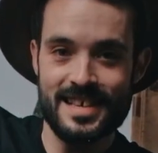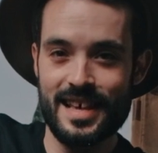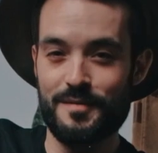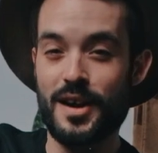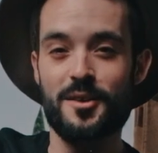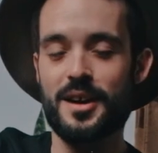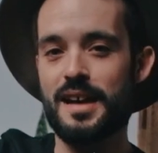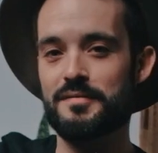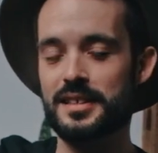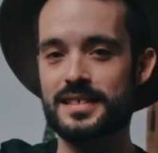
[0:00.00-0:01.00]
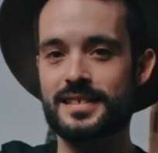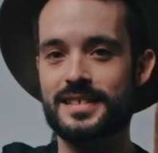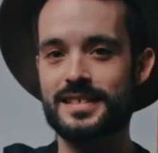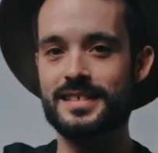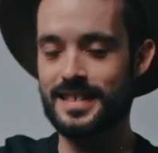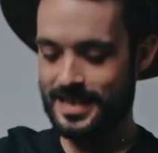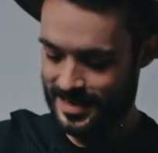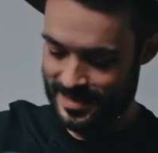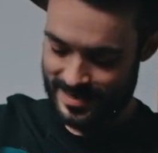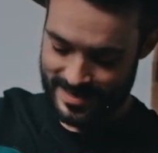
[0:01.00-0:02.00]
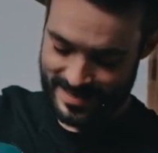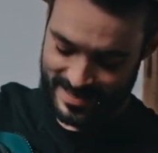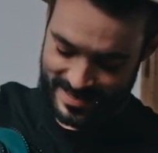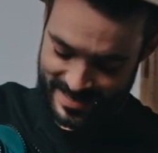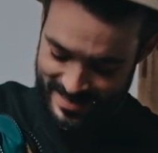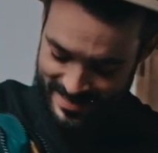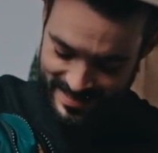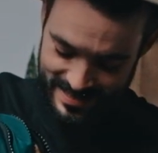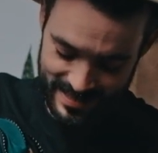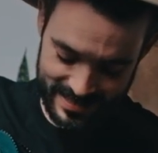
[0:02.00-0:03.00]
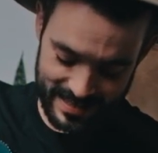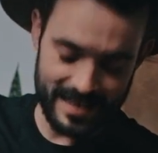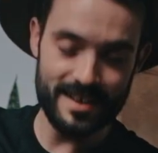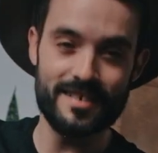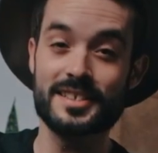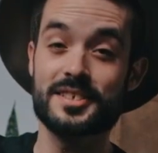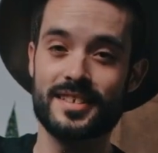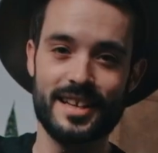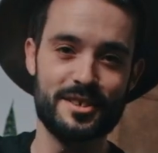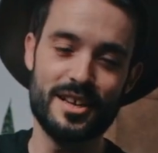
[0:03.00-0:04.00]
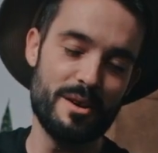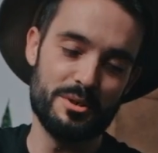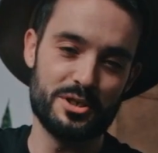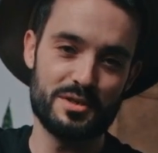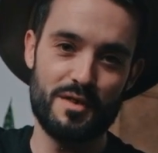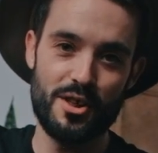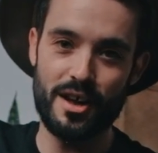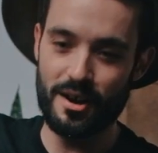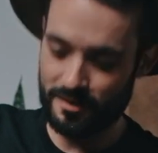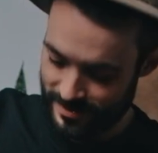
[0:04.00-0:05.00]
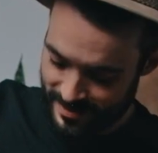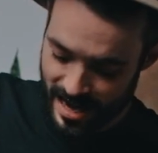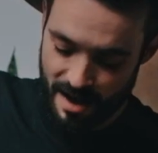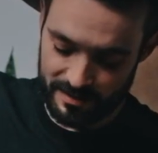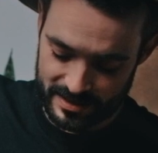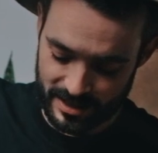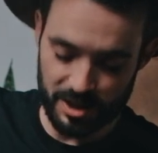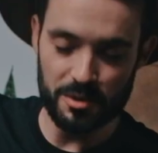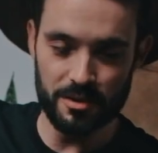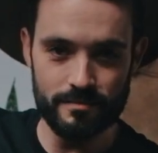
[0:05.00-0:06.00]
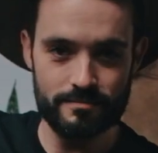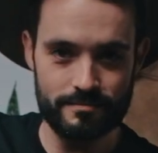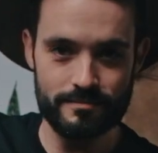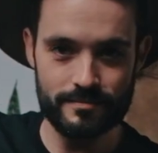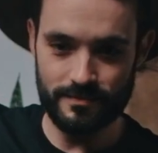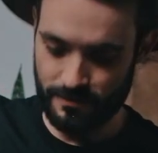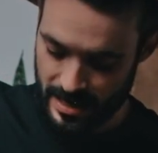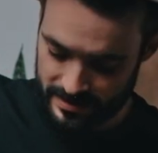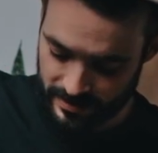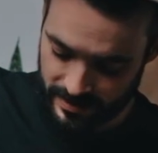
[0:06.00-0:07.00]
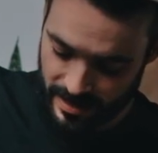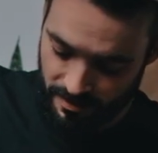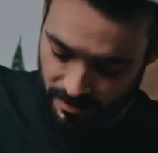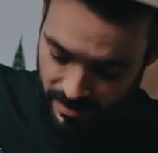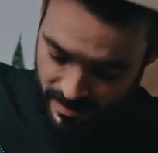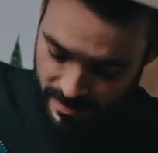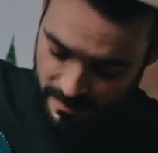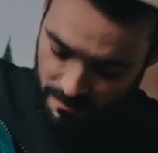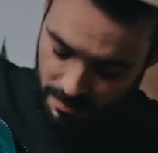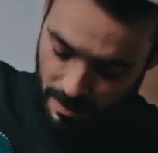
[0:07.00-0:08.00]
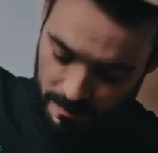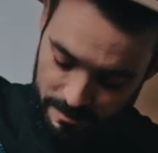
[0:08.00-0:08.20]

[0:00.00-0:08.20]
if I don't have this tucked in here, it would just fall out. Obviously you would fasten it down, but